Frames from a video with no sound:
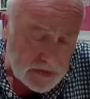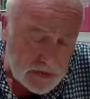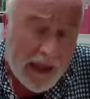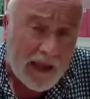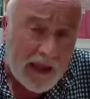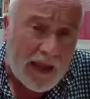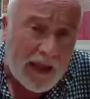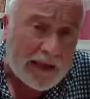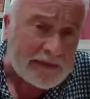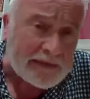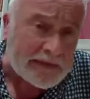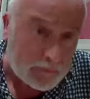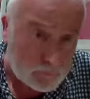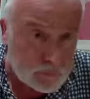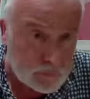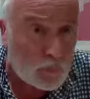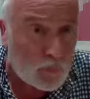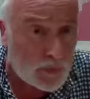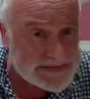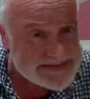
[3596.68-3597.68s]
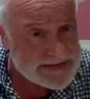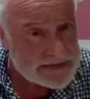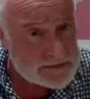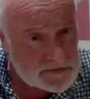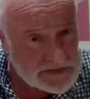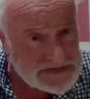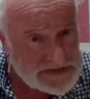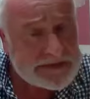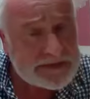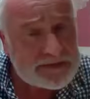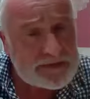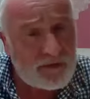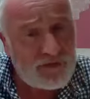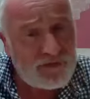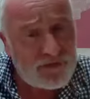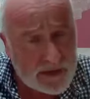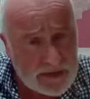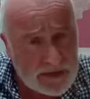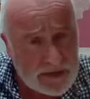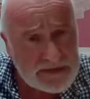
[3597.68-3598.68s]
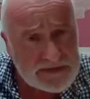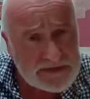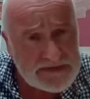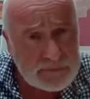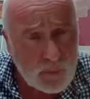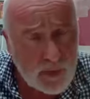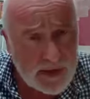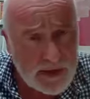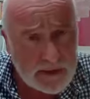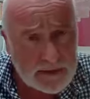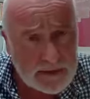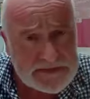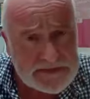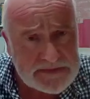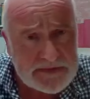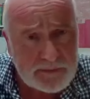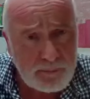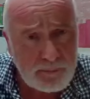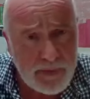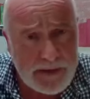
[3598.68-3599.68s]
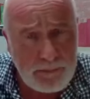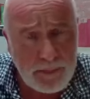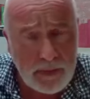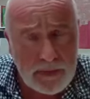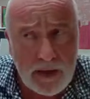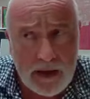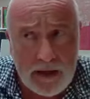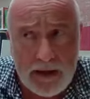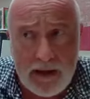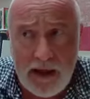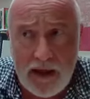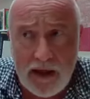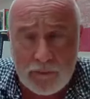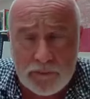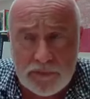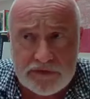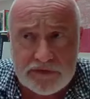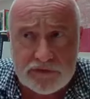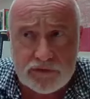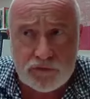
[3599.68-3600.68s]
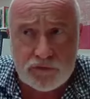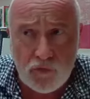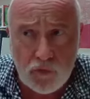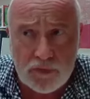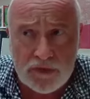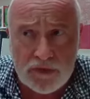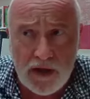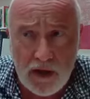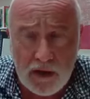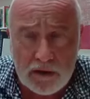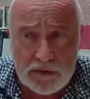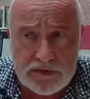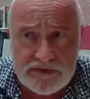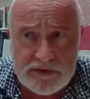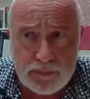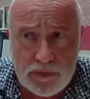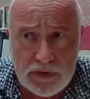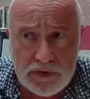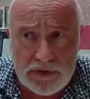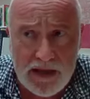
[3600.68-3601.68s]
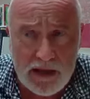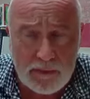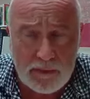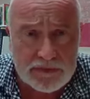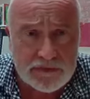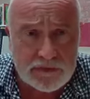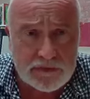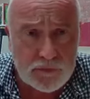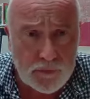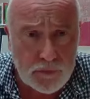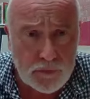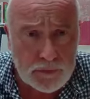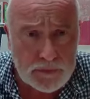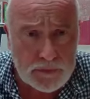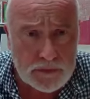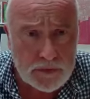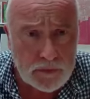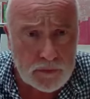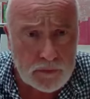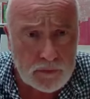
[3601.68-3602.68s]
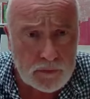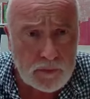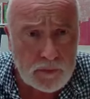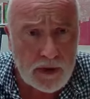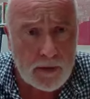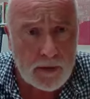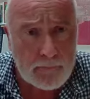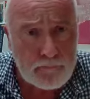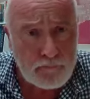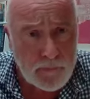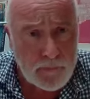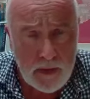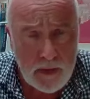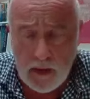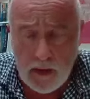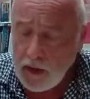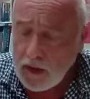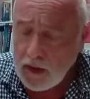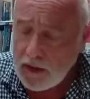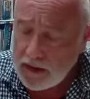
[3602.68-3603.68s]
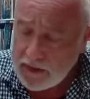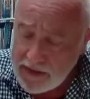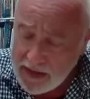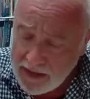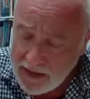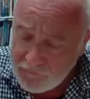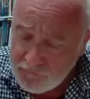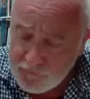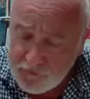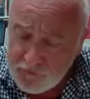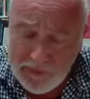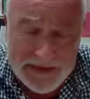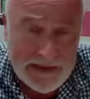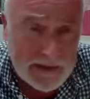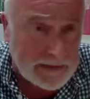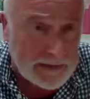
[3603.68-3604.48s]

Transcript: yeah, and, uh, what's interesting to think as well is that people like Hamilton Rowan, Archibald Hamilton Rowan, who, um, again, from